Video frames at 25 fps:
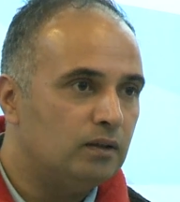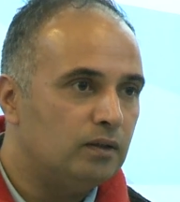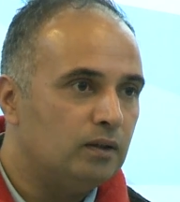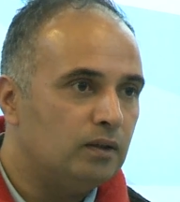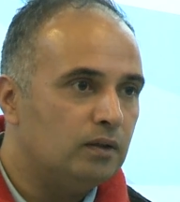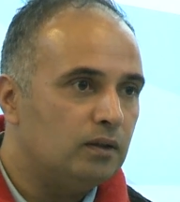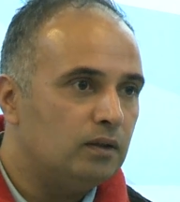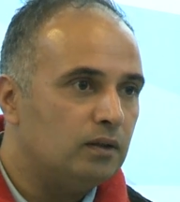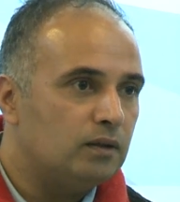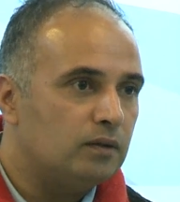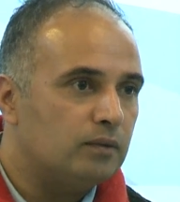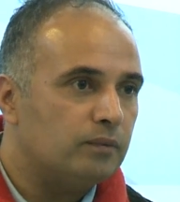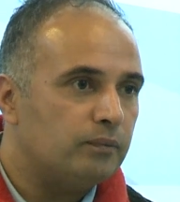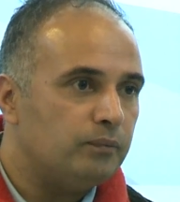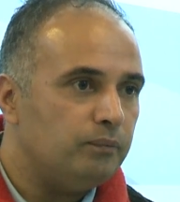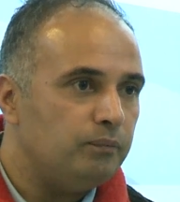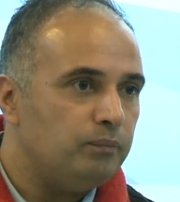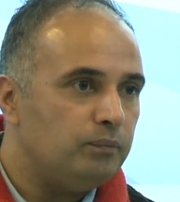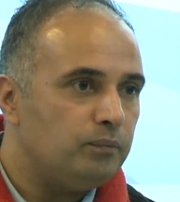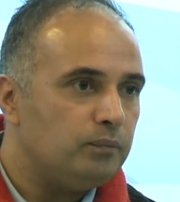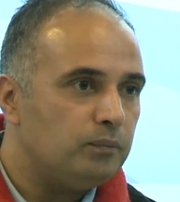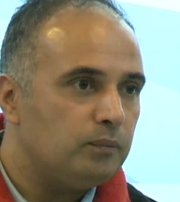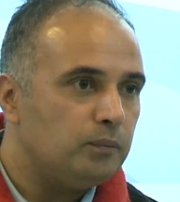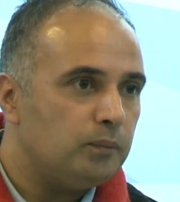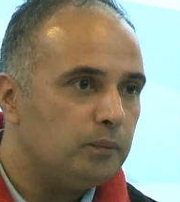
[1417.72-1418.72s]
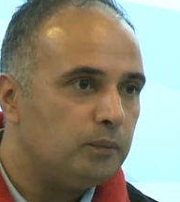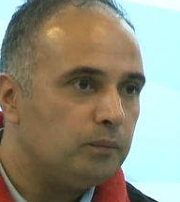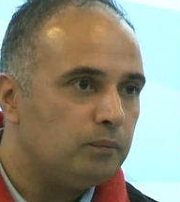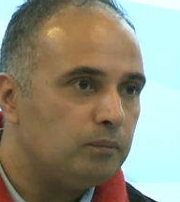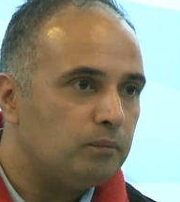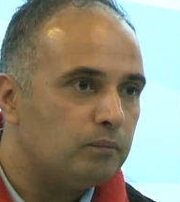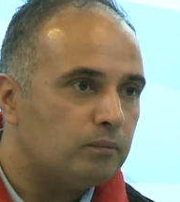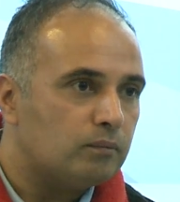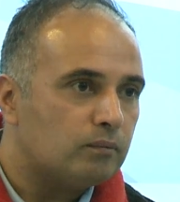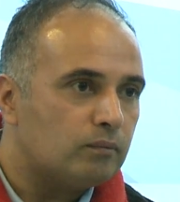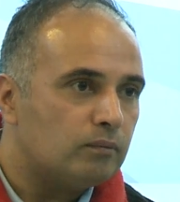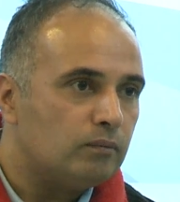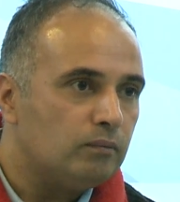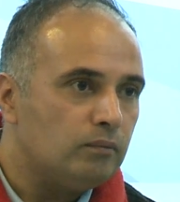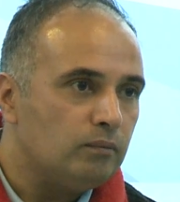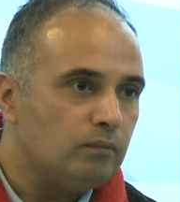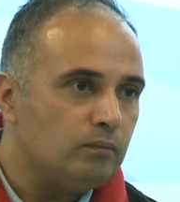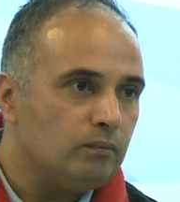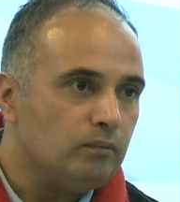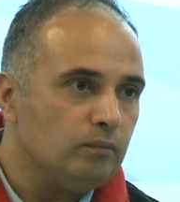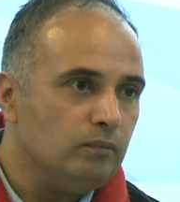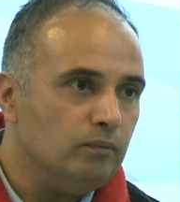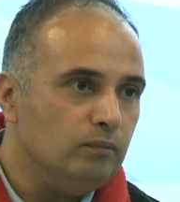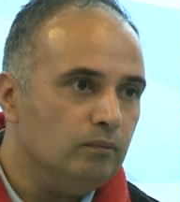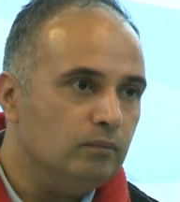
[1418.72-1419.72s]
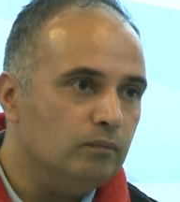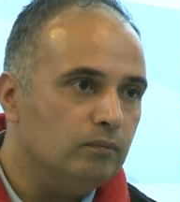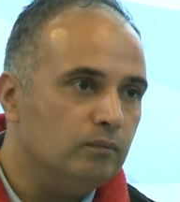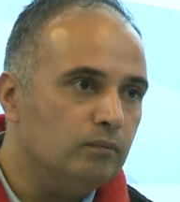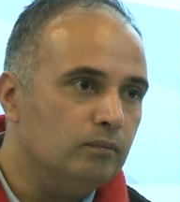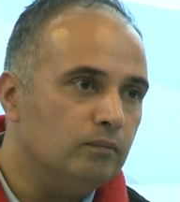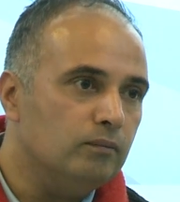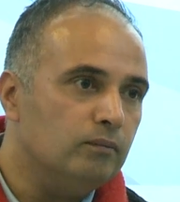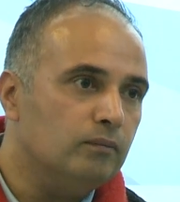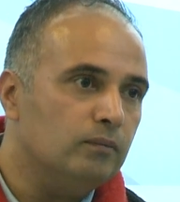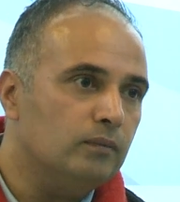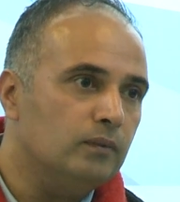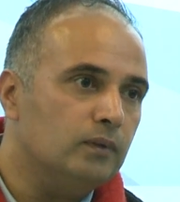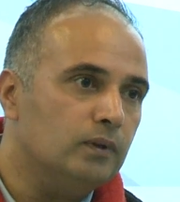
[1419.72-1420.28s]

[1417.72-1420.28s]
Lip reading: Nobody speaks.